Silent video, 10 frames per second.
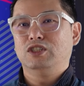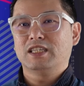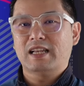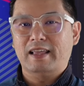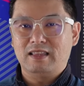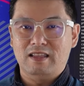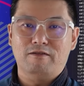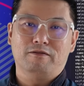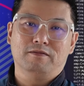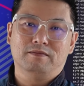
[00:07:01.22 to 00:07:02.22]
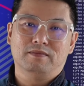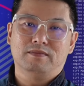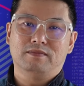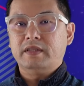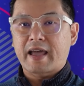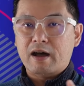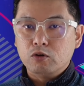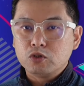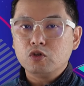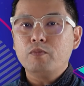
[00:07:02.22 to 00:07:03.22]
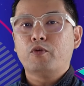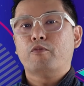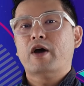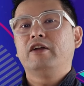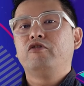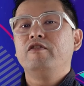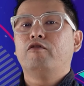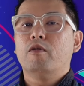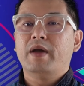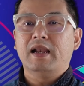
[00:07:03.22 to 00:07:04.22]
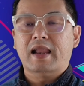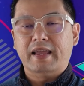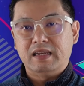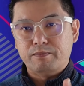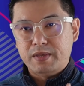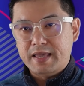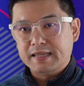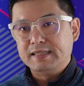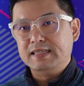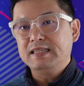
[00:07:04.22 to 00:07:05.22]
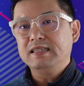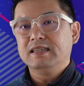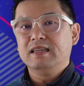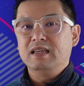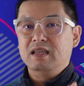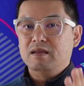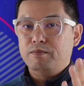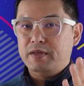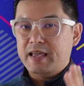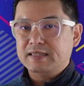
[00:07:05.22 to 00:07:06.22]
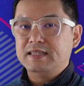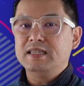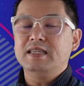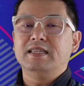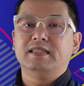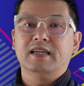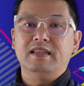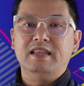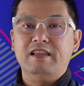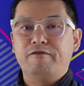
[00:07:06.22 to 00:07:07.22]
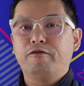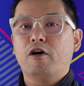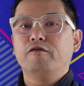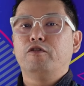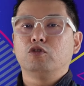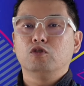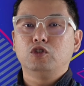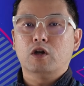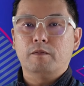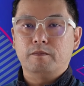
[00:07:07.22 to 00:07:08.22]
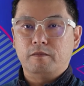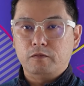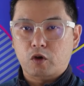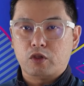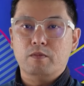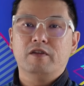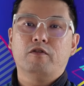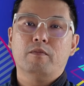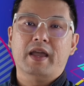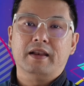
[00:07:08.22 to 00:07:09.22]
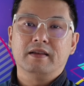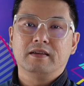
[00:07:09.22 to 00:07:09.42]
just like TIFF. There are also proprietary formats like the PSD. PSD is the default Photoshop document format.